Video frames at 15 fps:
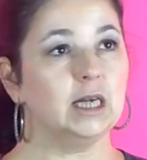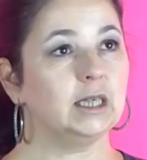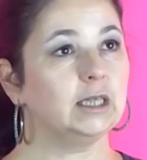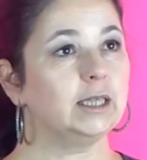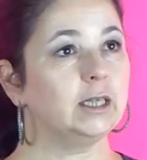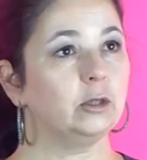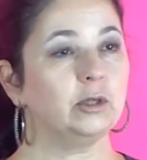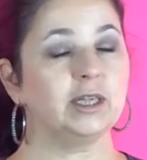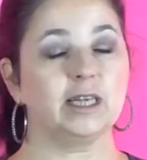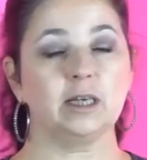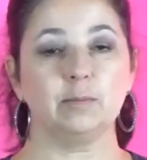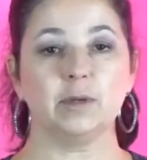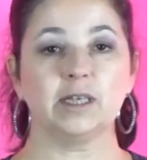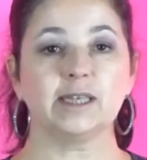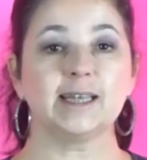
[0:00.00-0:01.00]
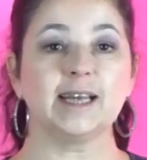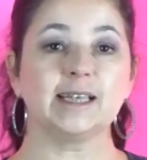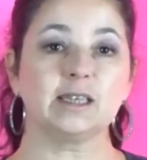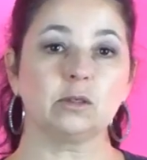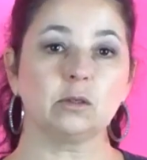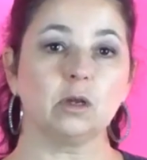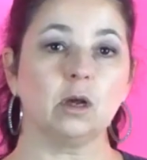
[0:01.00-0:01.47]
little tidbits
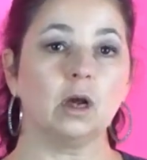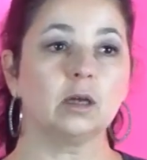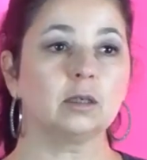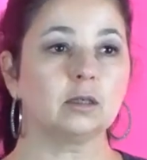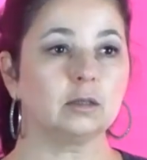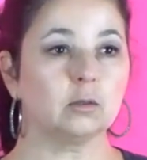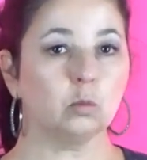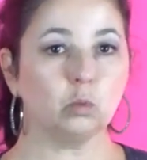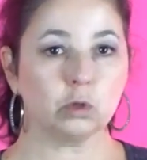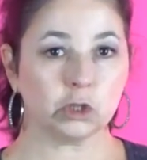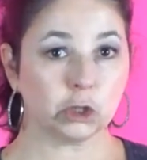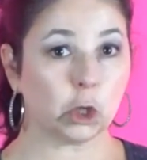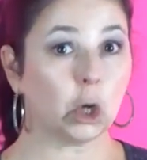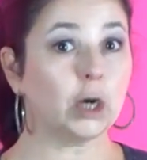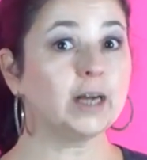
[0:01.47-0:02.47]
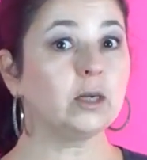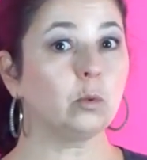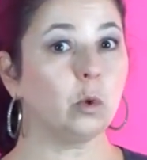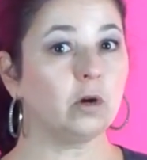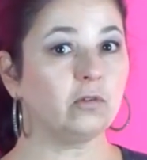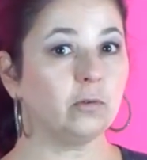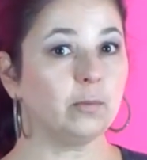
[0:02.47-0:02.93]
that's starting to
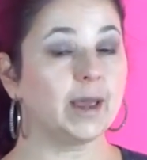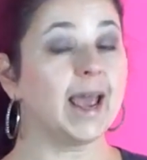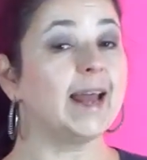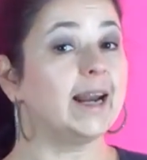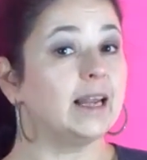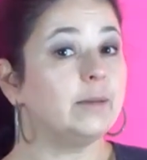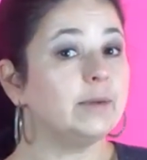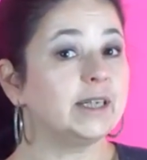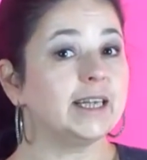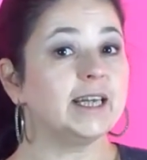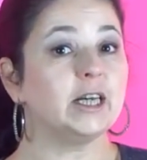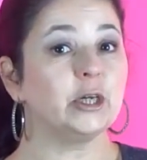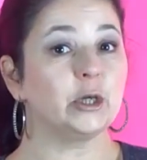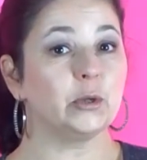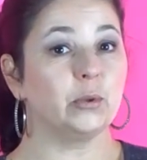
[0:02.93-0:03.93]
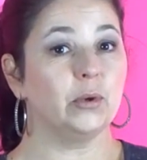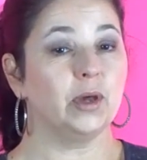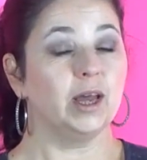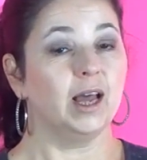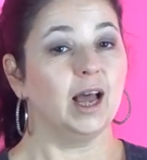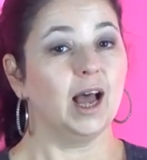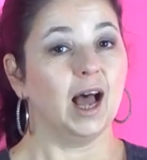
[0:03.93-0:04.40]
work for me. And let me tell you,
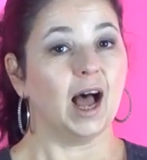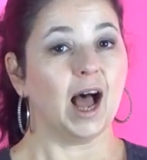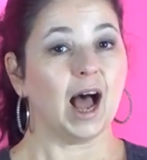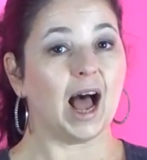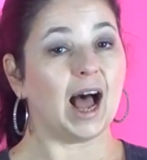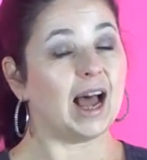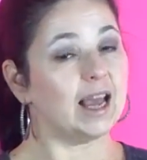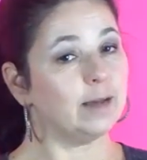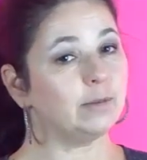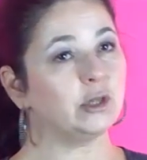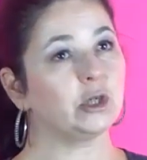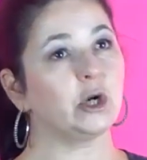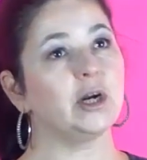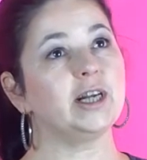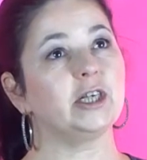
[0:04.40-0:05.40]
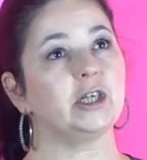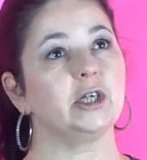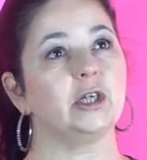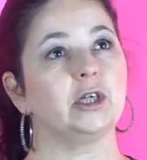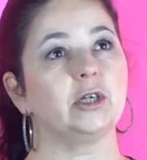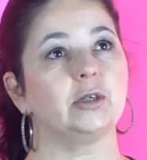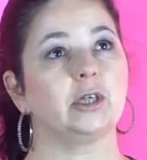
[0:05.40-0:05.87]
I am starting to
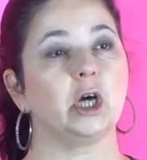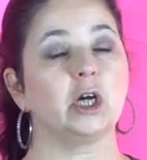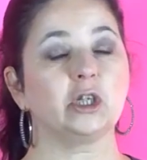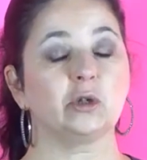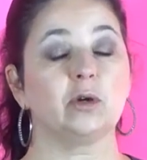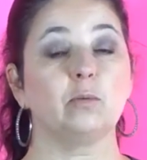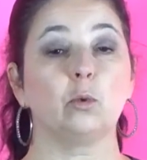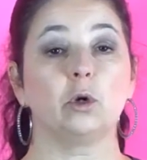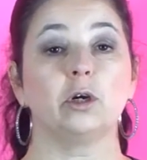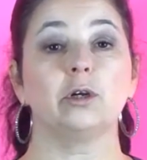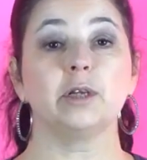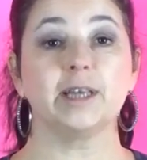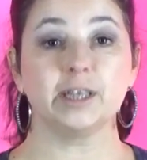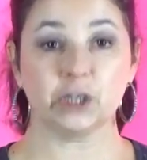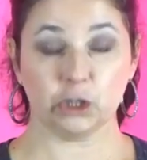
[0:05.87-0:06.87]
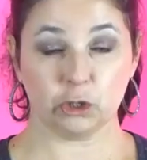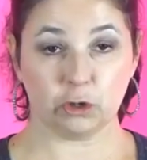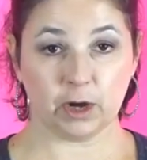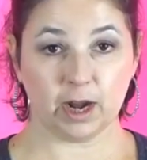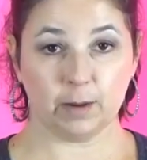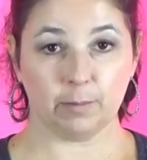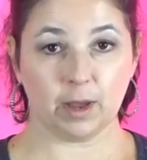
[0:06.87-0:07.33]
concentrate more on Instagram.